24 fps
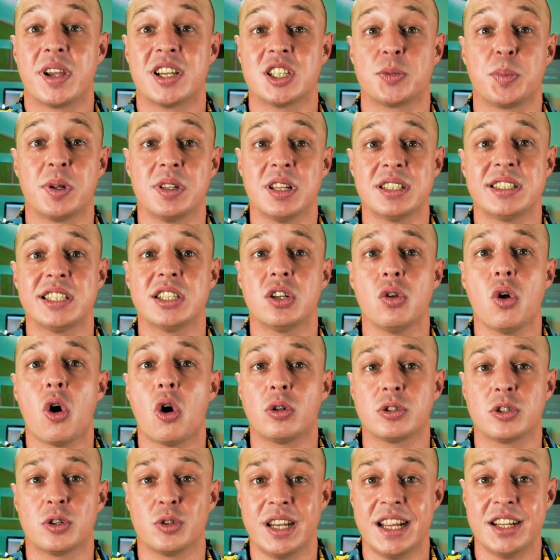because political
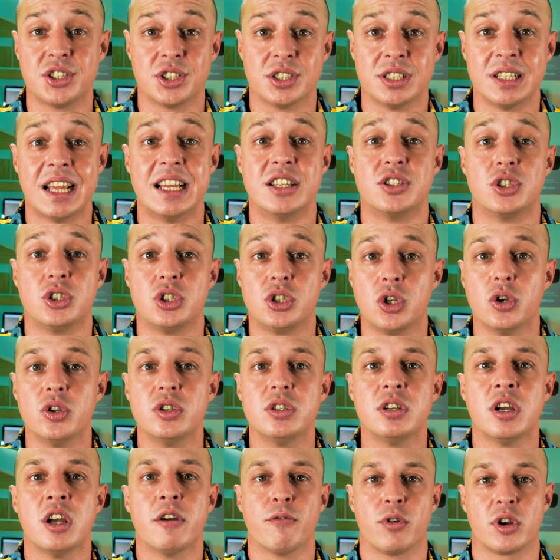alternation is
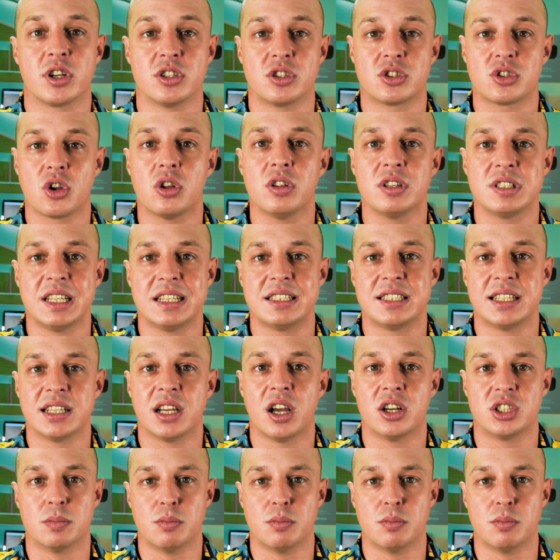good for consolidating a